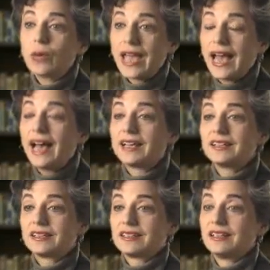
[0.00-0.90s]
we
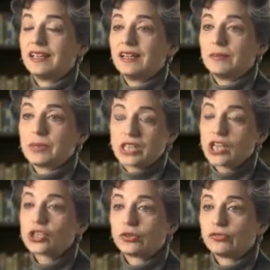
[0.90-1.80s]
had
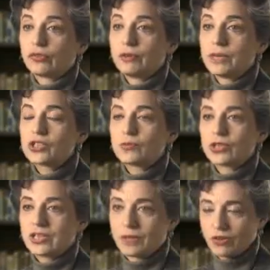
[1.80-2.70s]
potential for a much
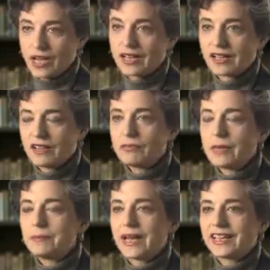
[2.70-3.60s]
more democratic
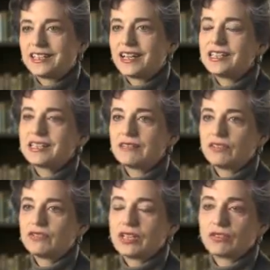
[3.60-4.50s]
government back in
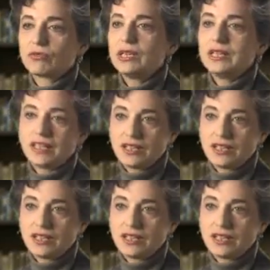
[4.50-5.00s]
1953,